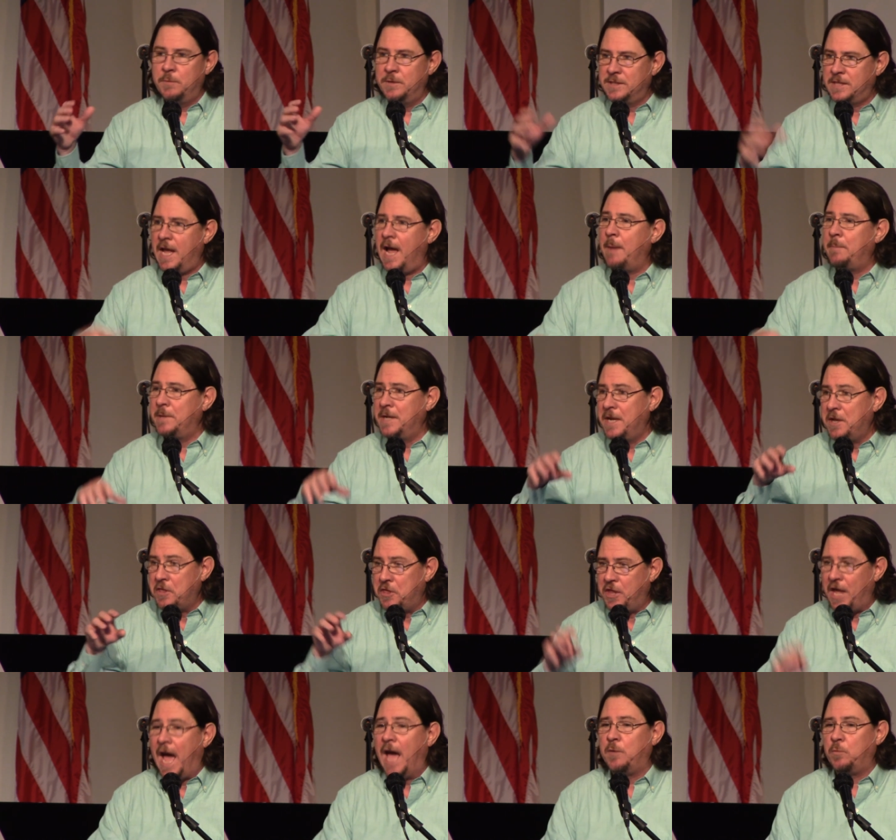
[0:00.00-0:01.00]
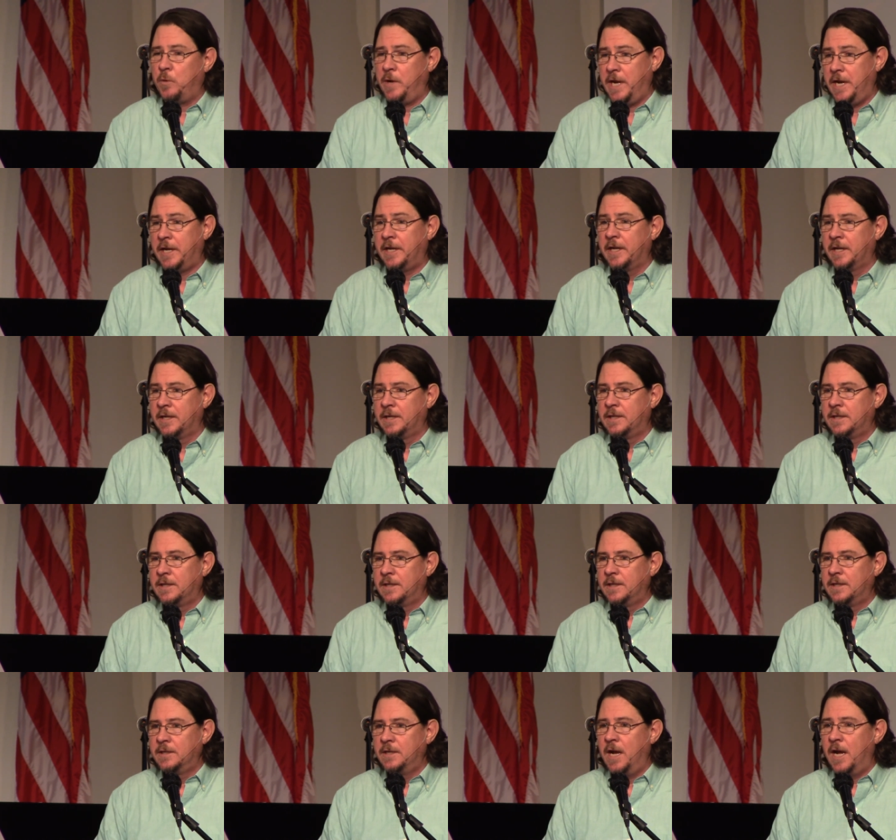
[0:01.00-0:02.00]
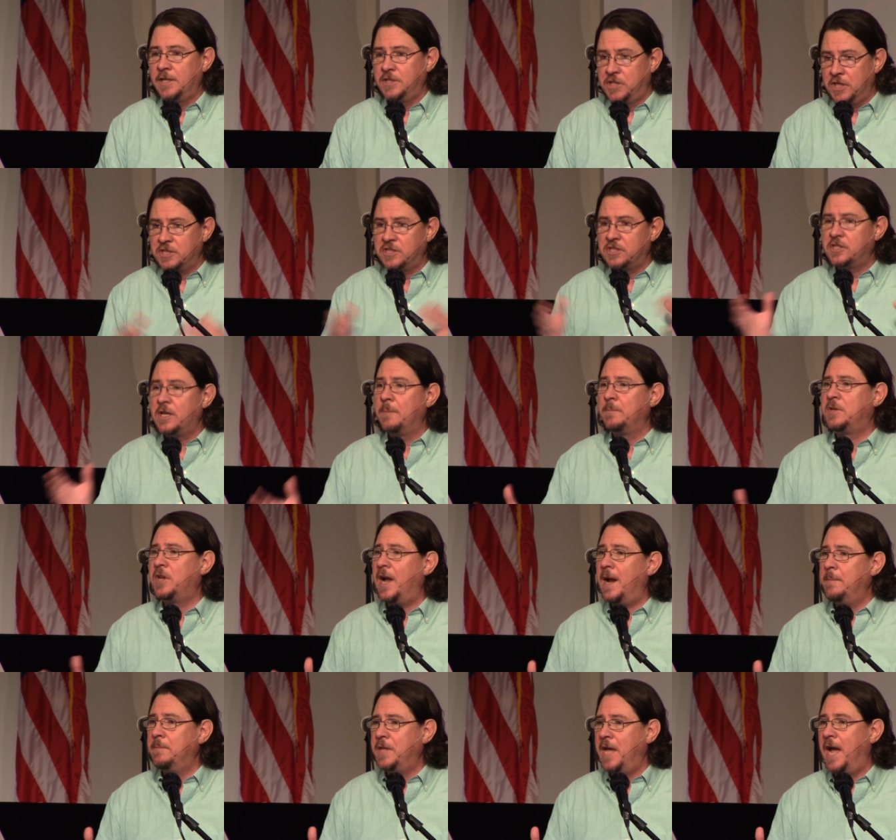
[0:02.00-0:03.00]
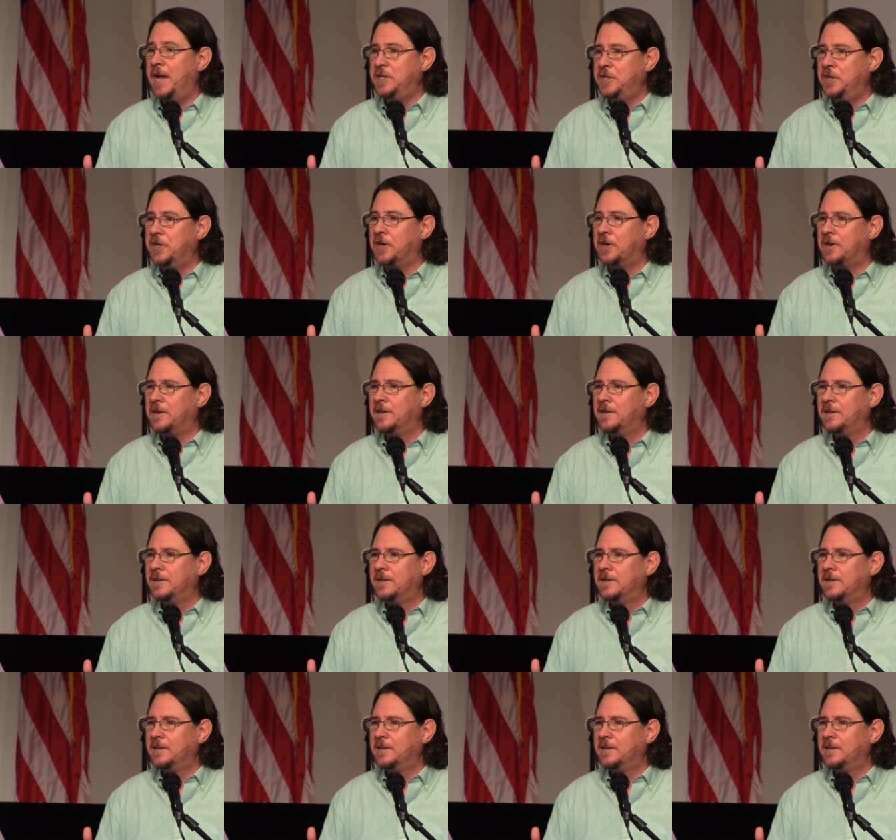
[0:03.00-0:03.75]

It was happening that week, not just sometime that year.